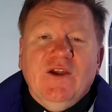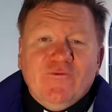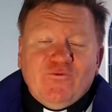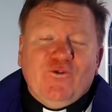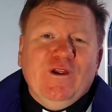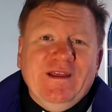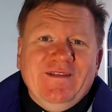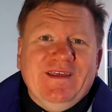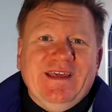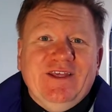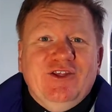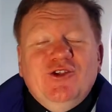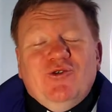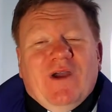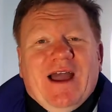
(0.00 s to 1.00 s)
Freely
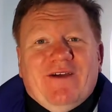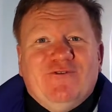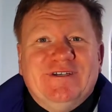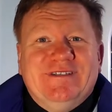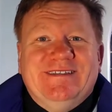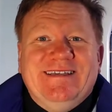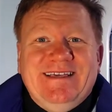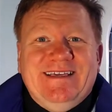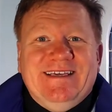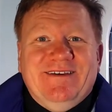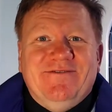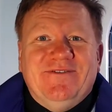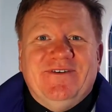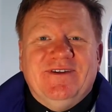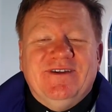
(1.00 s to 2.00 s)
you have
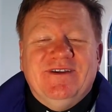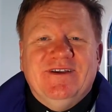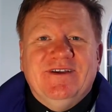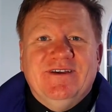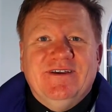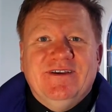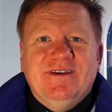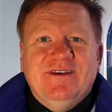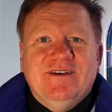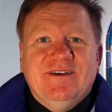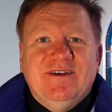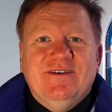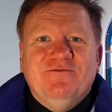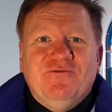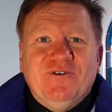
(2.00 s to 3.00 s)
received,
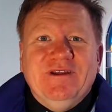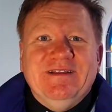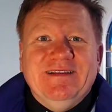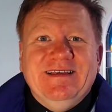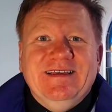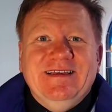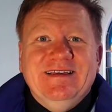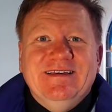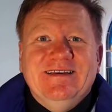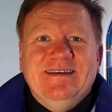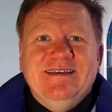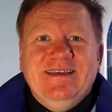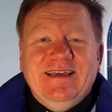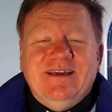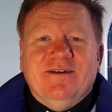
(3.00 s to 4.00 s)
freely
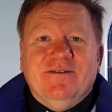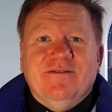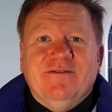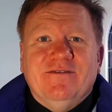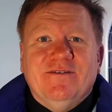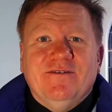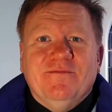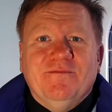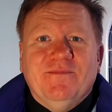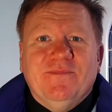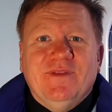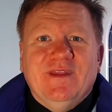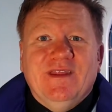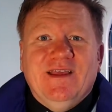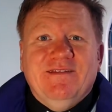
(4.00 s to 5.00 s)
give.
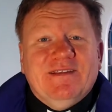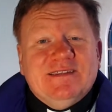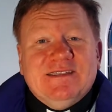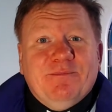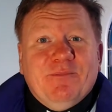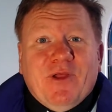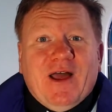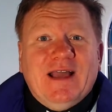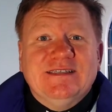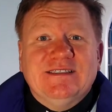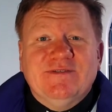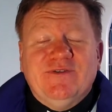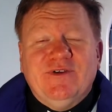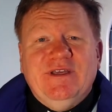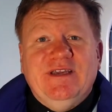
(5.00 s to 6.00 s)
This applies
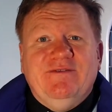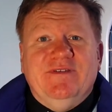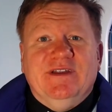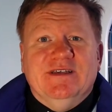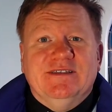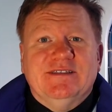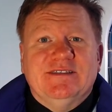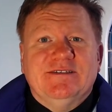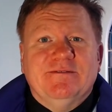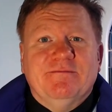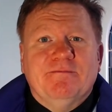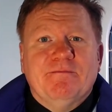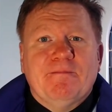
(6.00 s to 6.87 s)
to forgiveness.